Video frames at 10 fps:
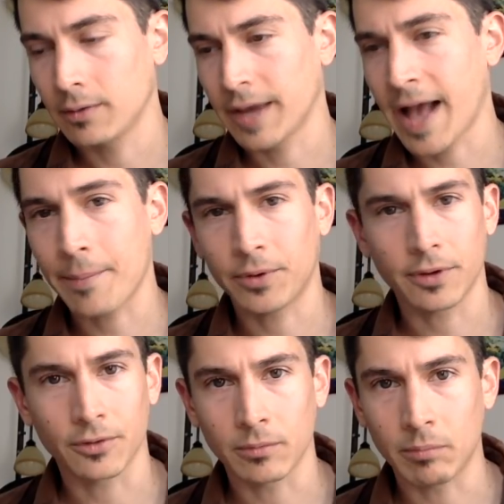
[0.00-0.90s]

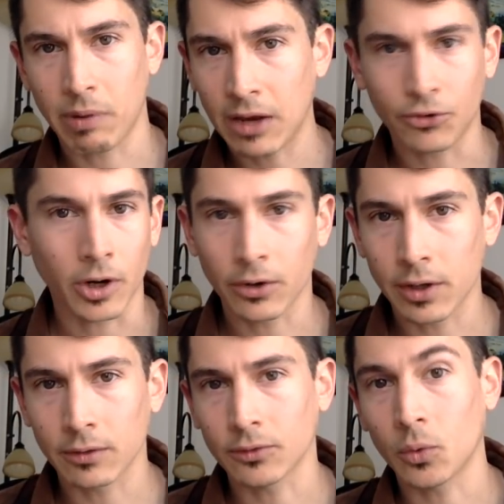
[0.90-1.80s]
capitalism and patriarchy
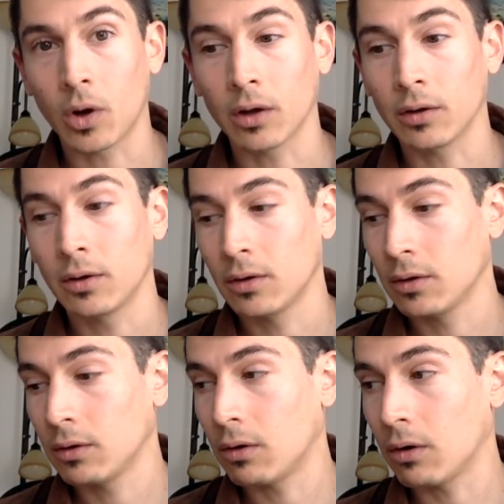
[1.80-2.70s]
and so on
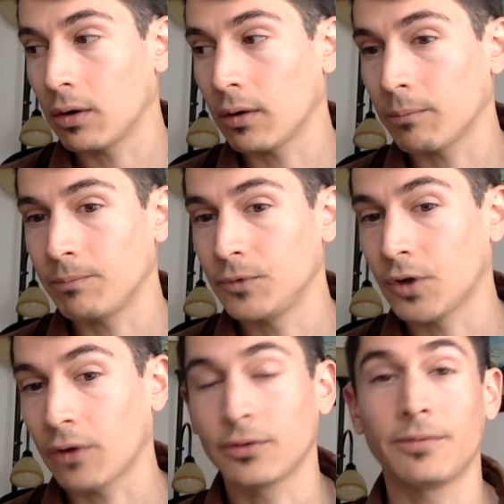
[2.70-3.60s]
are
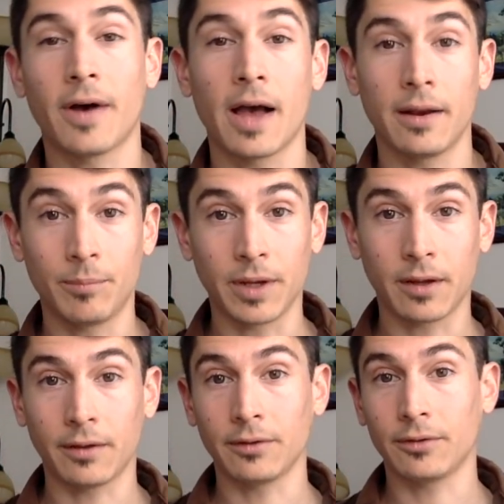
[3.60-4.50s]
justified
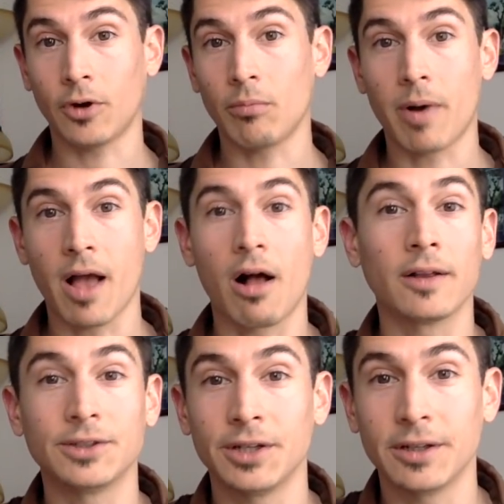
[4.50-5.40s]
because our
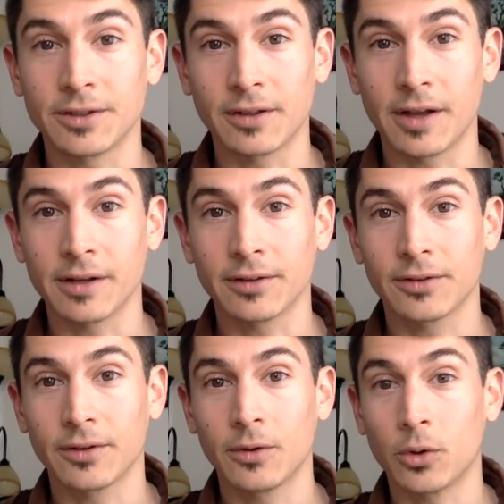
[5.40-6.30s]
biology doesn't let
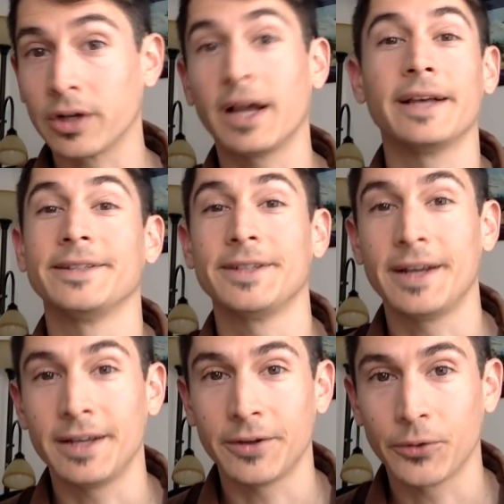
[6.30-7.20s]
us organize in
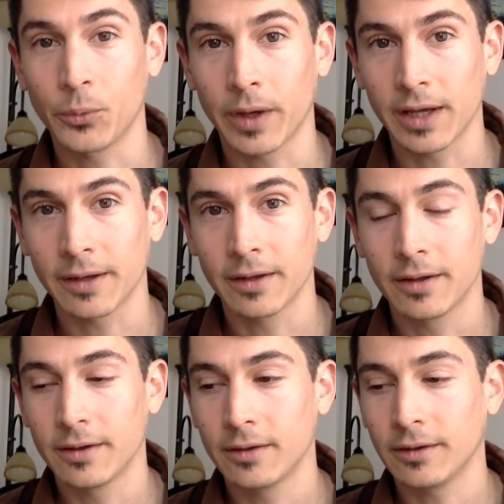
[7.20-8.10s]
any other way.
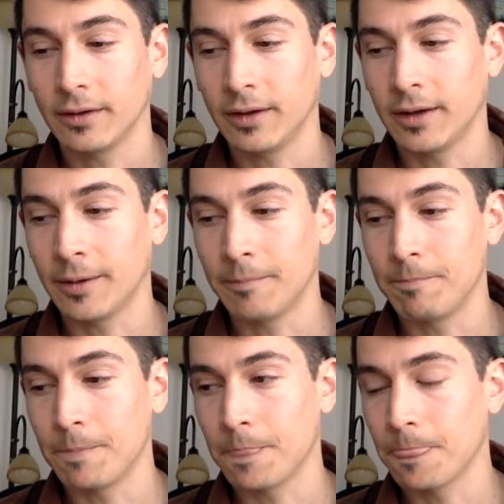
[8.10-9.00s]

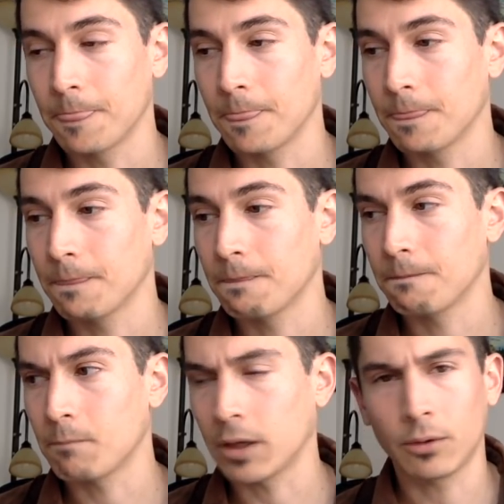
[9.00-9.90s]
Um,
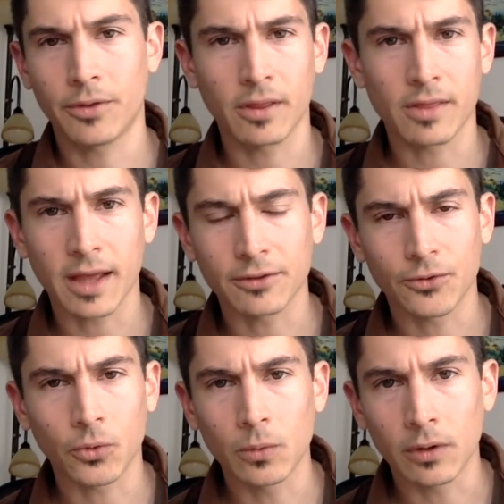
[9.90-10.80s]
I don't think that's
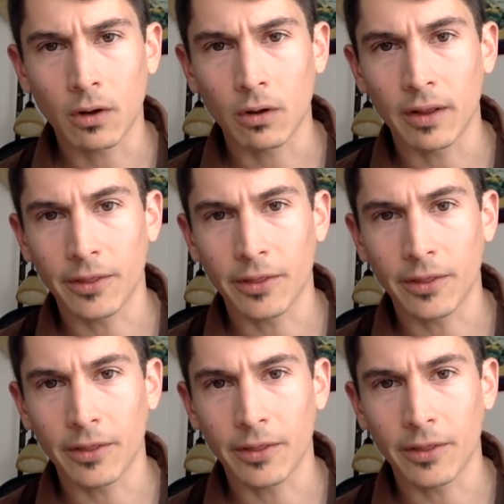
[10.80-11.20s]
true at all. I